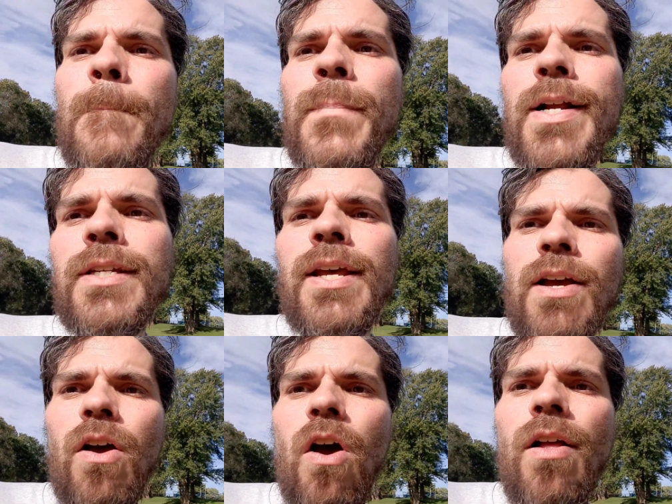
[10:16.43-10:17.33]
But
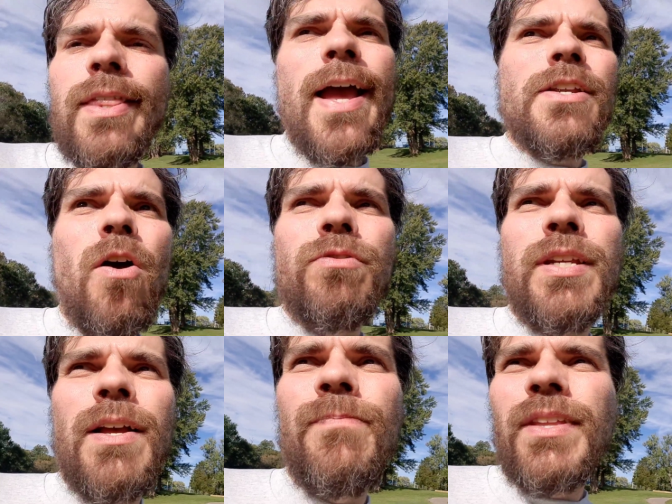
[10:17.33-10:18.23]
on that
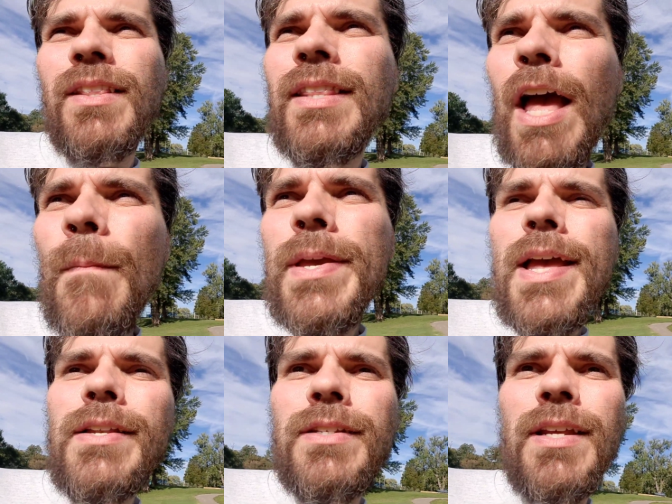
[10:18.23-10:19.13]
note, that'll be
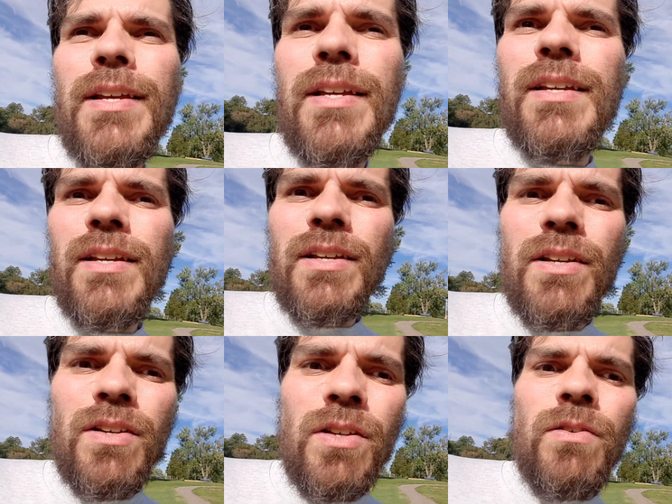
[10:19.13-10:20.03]
it.
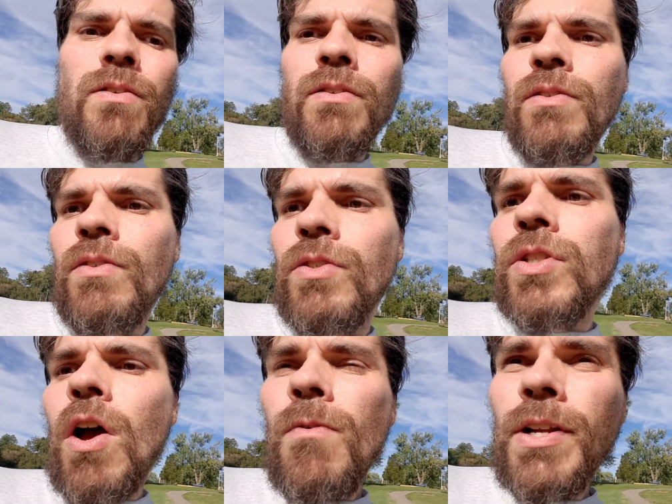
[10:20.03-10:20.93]

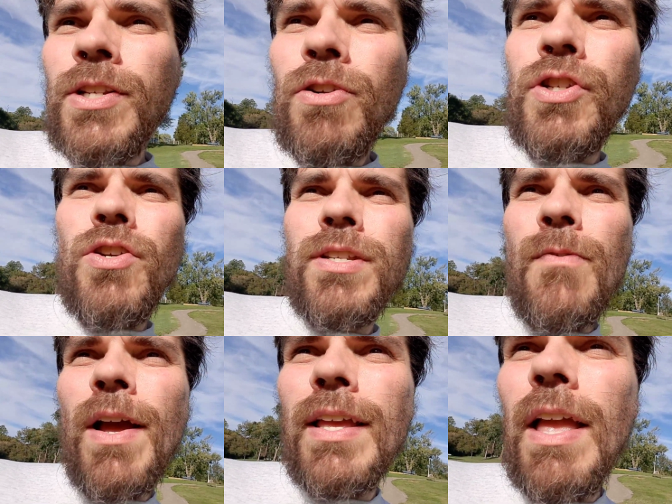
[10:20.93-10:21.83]
So until
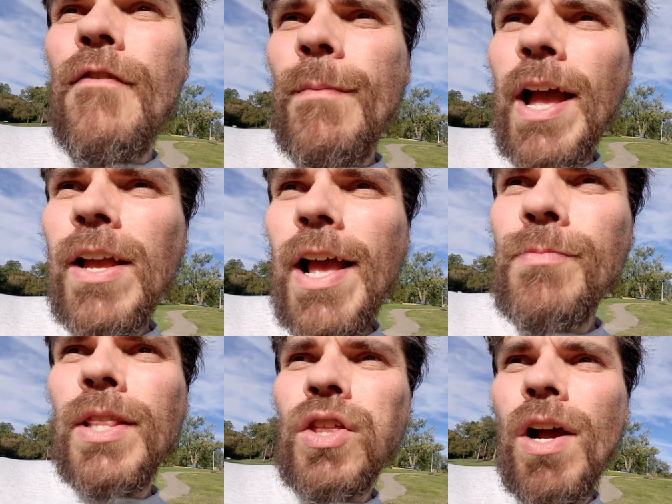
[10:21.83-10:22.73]
Tuesday, when I gave you
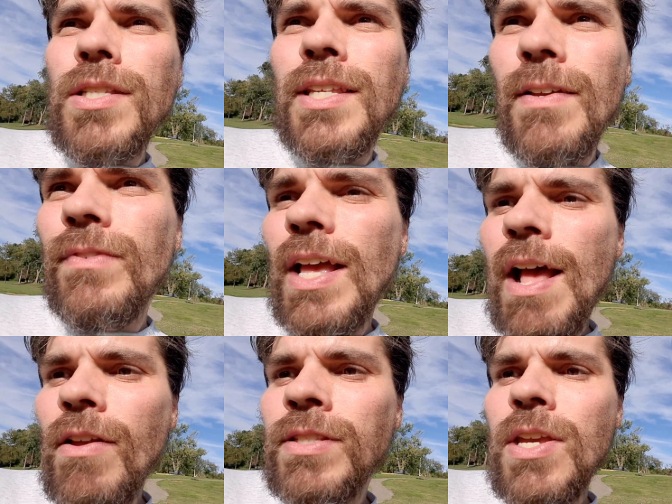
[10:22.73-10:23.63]
guys my thoughts,
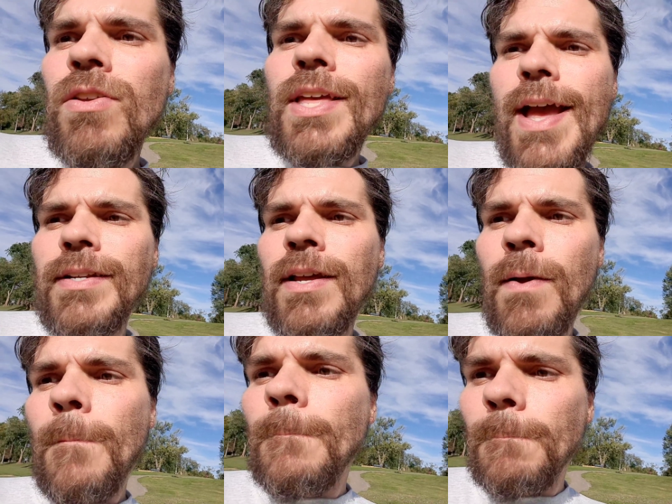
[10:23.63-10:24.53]
I'll see you then.
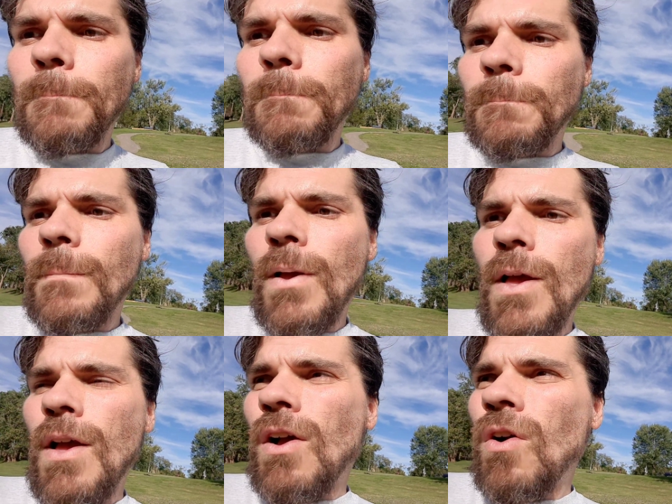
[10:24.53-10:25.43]

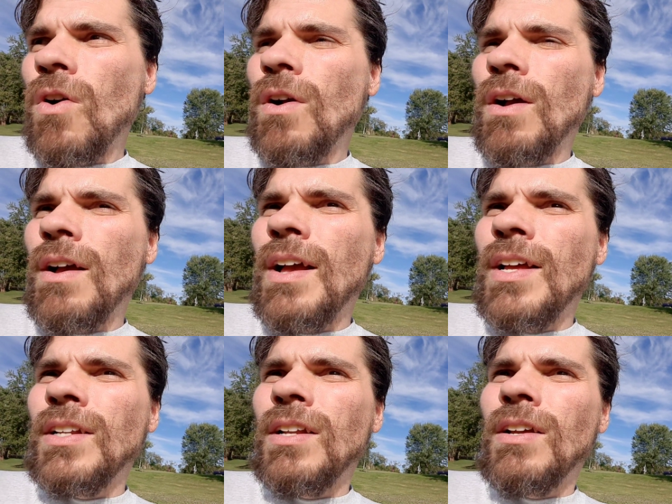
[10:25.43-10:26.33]

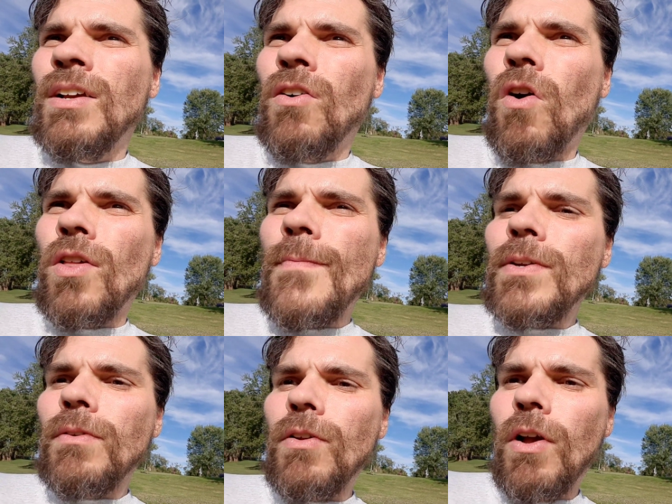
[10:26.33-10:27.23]
The only
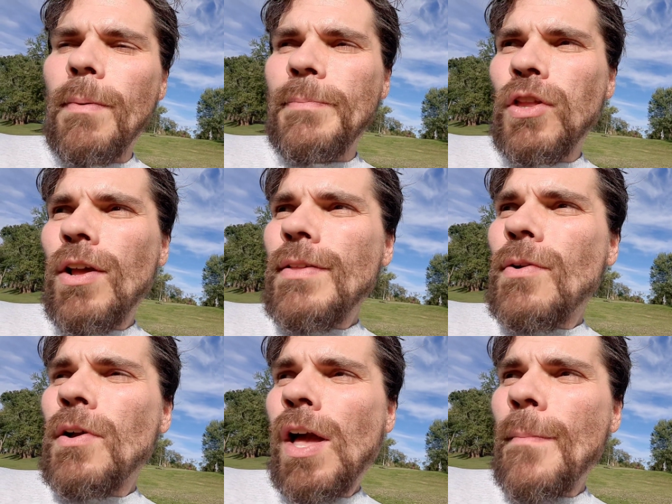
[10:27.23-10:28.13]
thing I'm
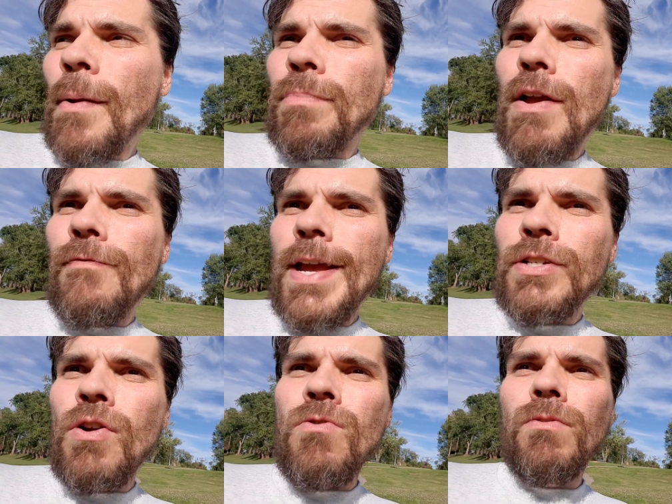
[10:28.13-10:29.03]
going to come back briefly
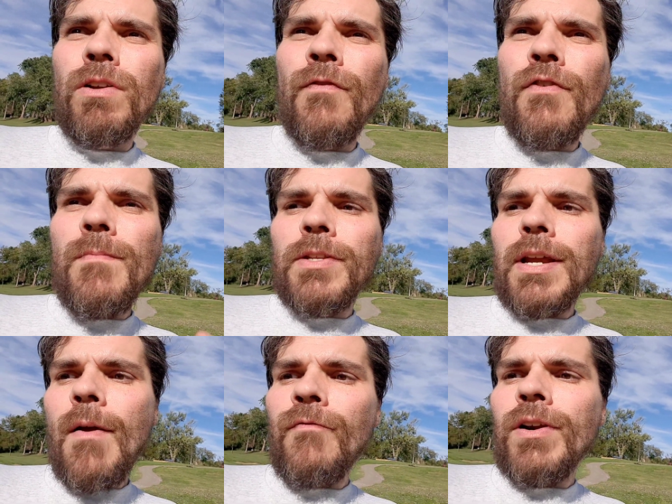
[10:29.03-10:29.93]
to confirm the
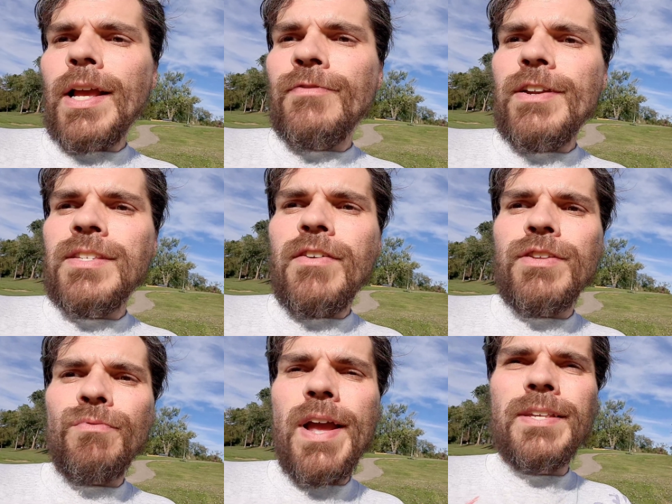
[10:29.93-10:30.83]
time for the Xfinity
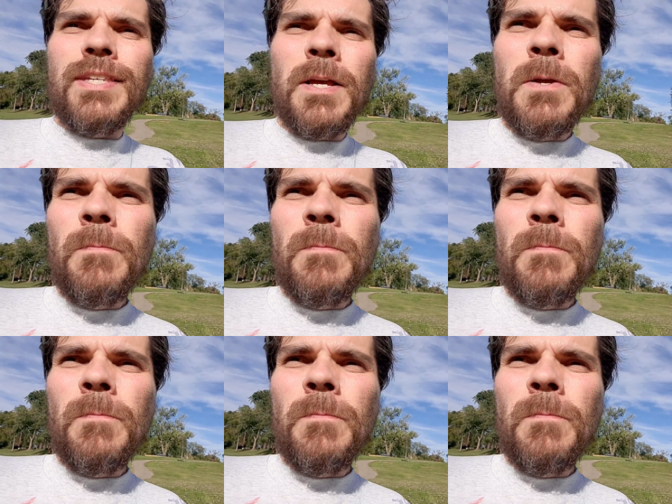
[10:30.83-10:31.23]
Series race